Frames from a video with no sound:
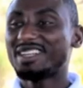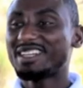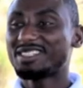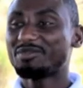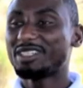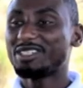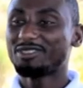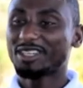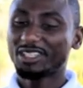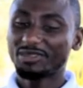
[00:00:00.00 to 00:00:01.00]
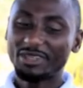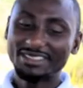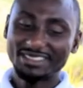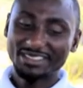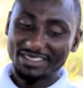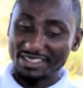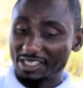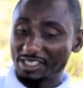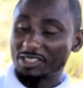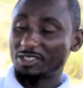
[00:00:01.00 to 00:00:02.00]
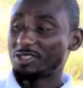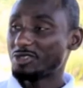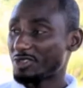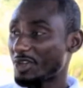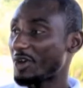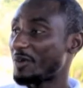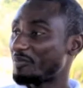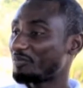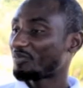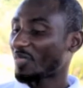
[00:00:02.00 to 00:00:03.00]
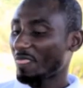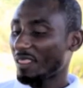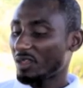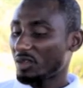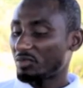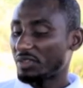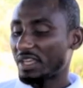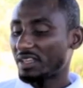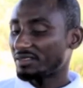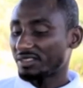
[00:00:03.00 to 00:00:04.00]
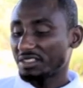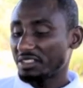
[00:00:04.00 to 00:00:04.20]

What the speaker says: that's a bit difficult, but since but then